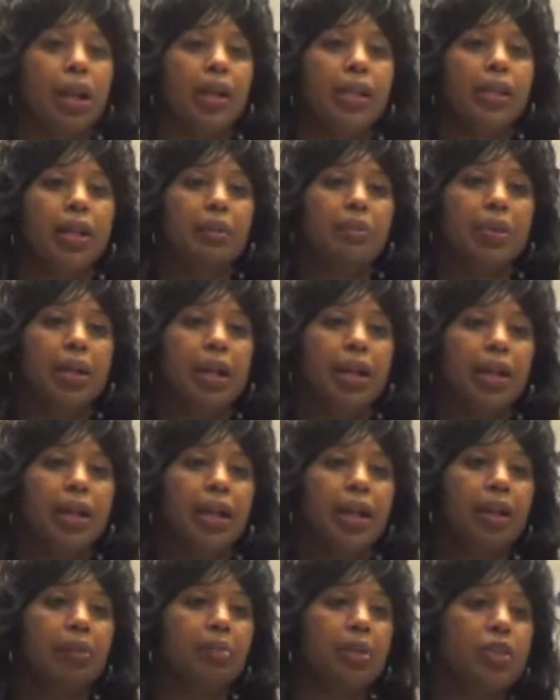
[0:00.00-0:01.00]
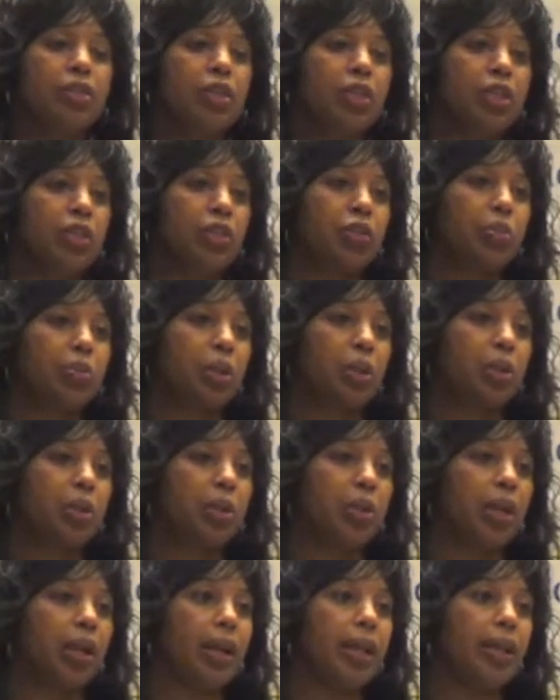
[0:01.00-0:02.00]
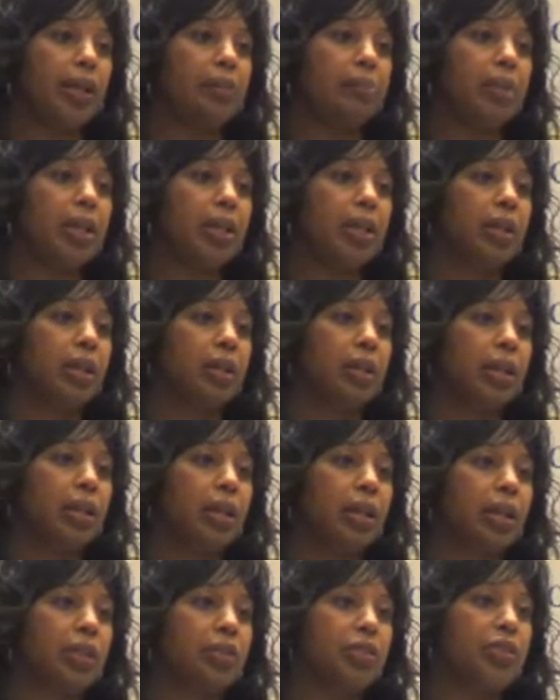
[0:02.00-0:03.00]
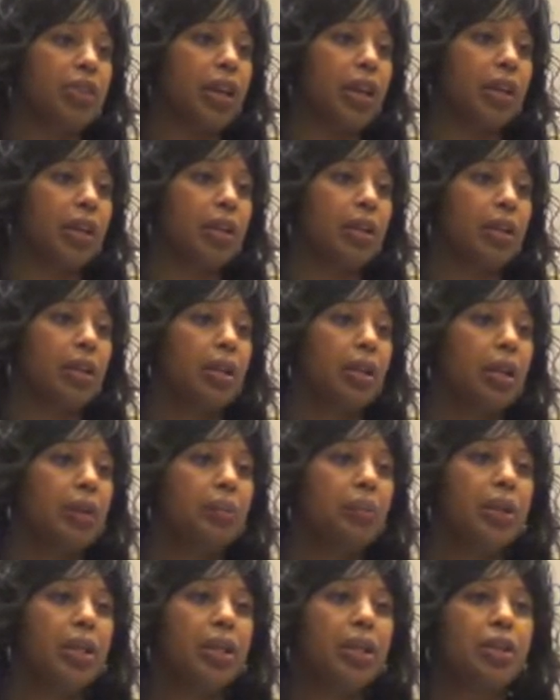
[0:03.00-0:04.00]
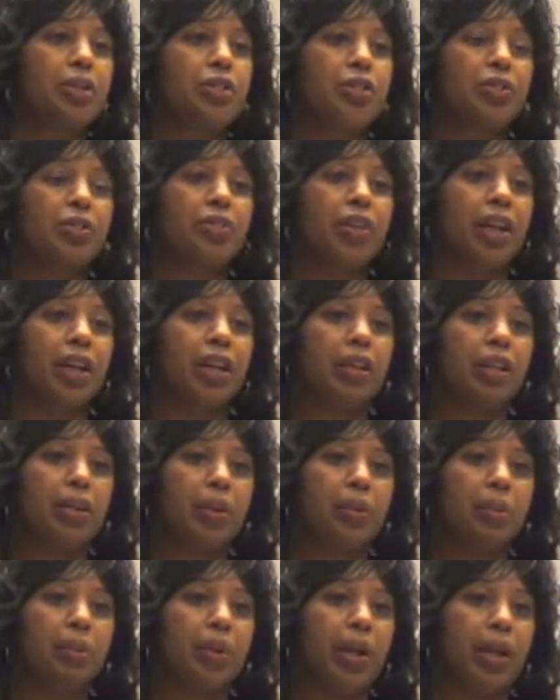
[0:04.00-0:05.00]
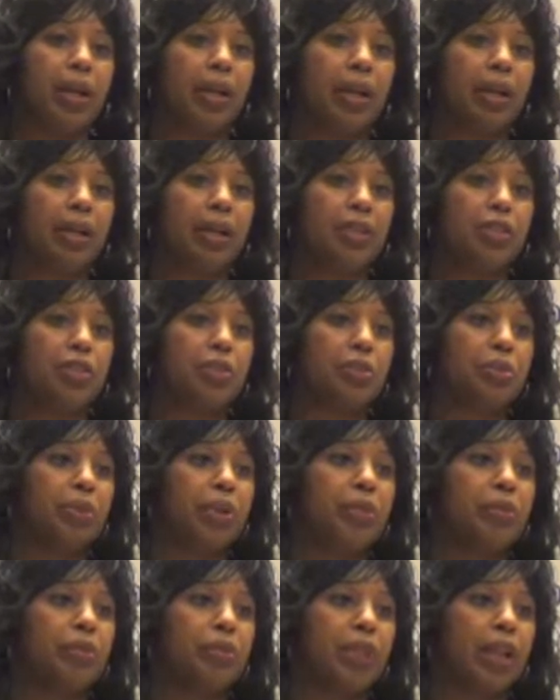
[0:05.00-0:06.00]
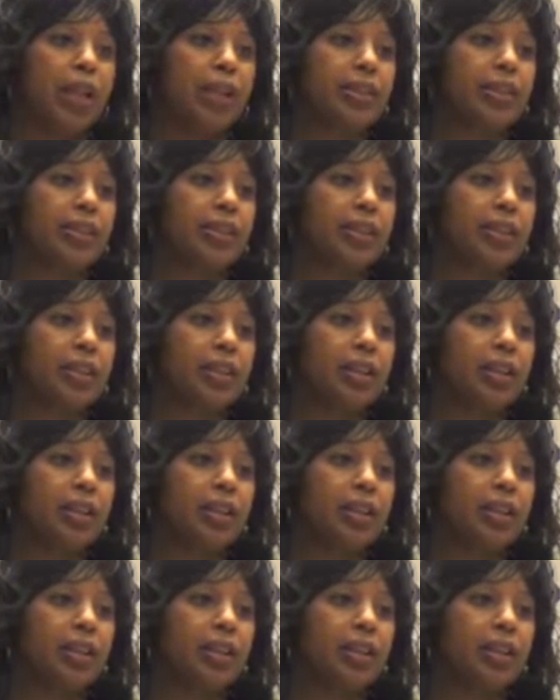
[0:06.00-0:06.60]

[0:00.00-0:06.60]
And that when I came into this role, I immediately had said, we need to find a way to reflect